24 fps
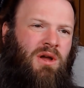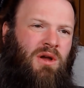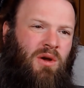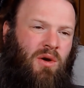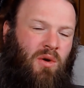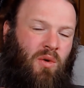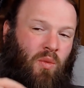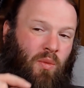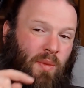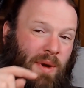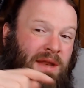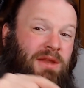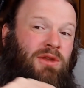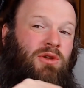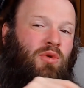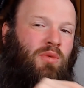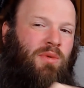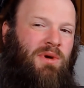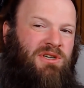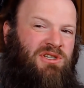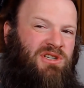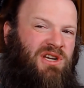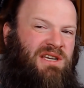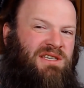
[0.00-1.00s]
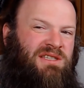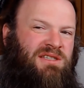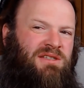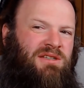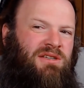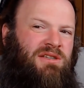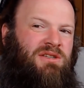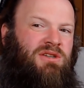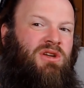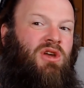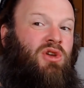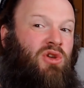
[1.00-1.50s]
when you were
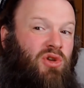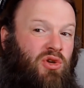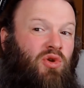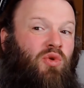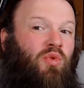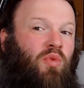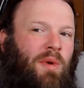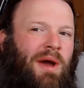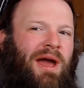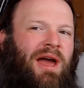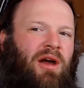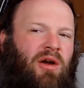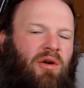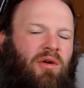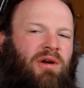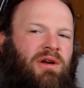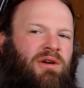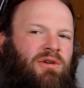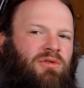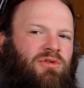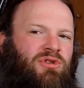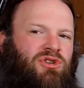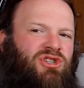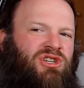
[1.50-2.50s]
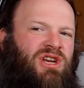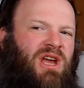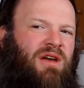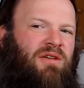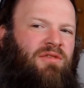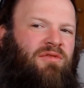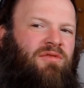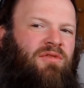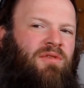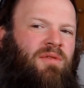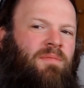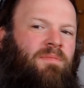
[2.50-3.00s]
tested, you were a good
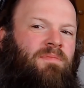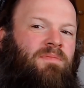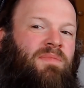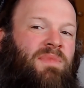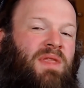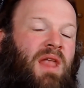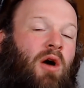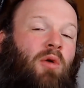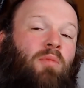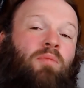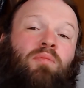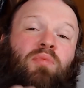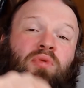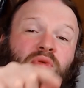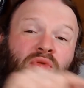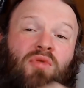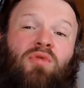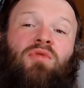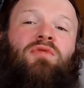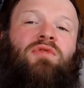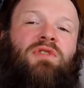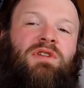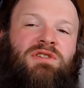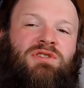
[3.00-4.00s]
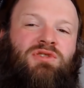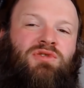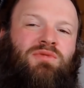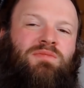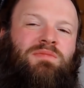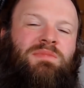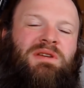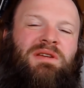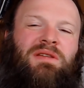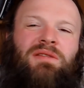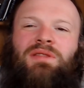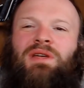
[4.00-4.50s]
chef. Now prove it to
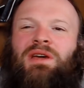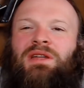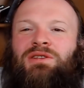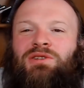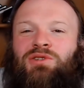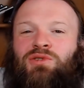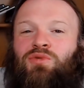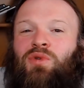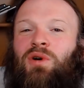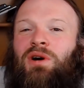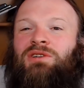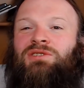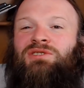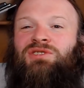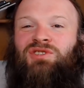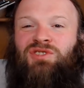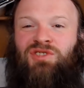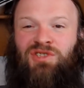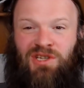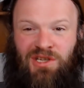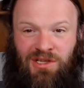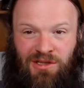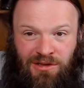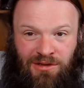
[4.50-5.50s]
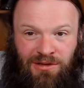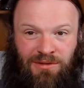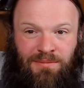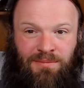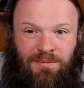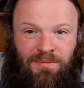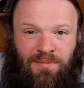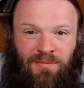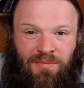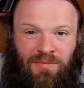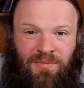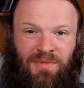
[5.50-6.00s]
me that you are still.
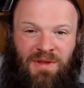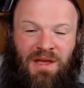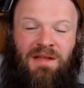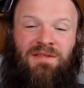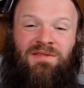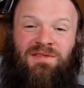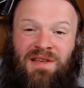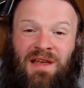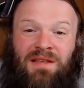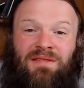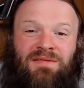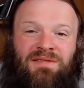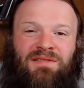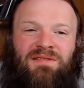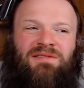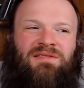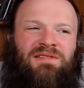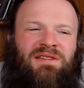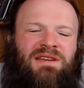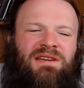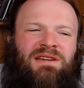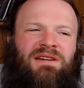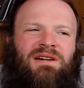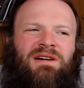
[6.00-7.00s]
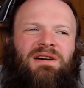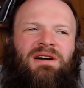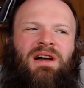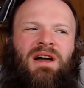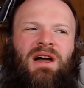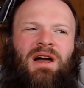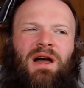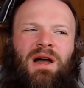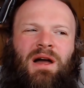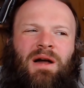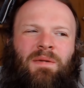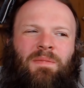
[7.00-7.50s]
And that's the thing.
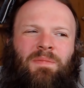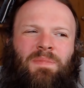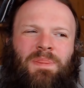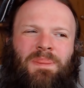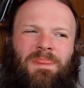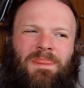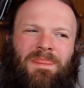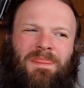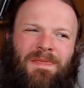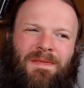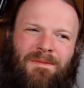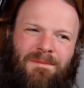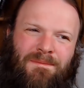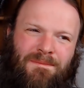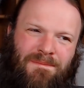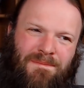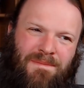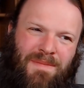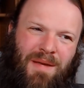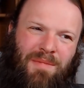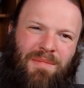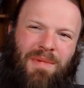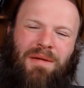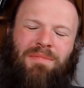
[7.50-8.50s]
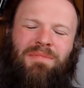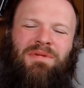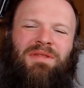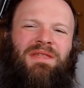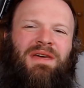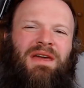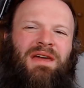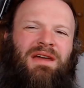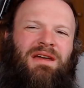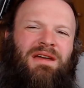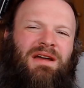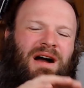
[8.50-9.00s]
Maybe
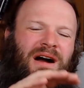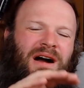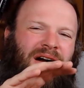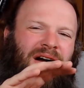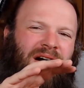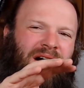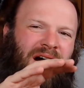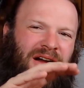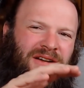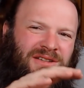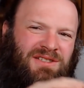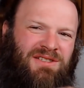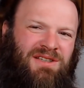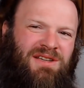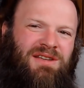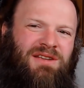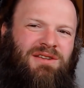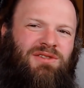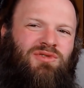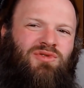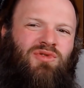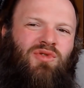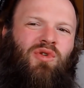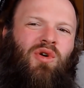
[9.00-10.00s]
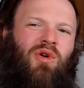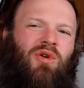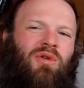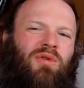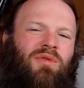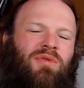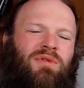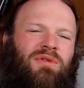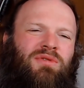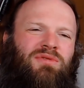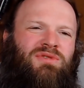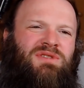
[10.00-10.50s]
they are sitting too long
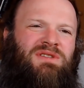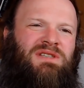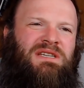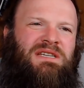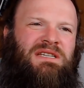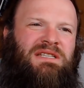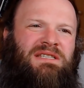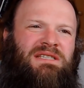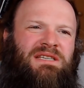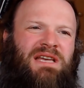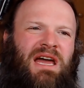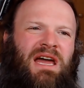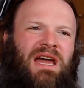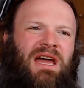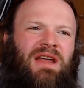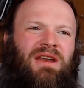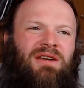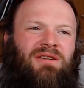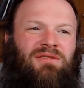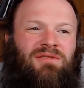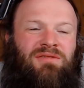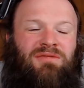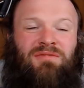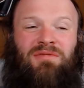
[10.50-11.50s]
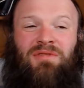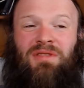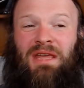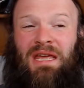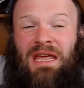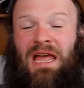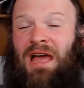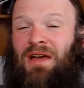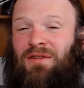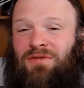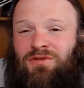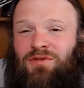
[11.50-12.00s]
on those seats and they
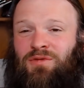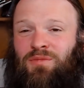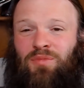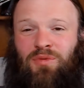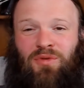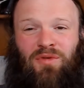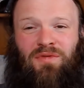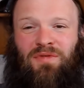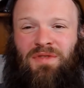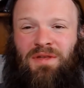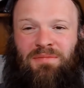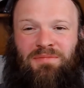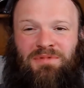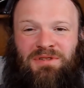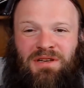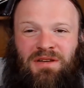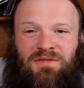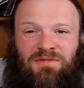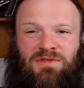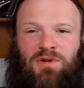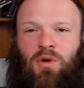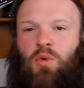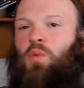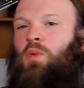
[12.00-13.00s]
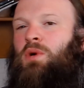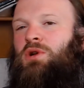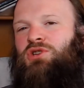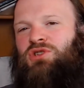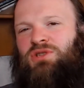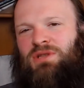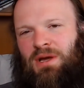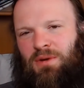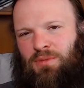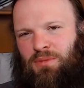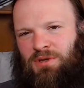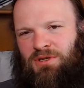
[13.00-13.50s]
have to prove themselves, which
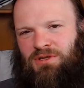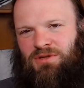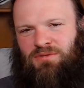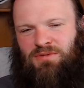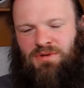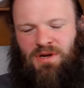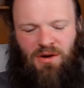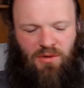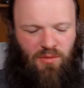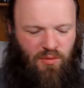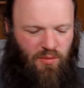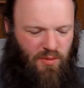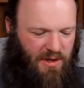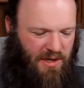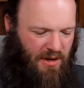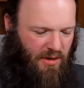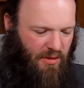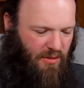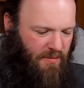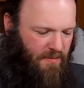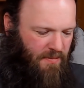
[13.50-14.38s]
they will do now, we know.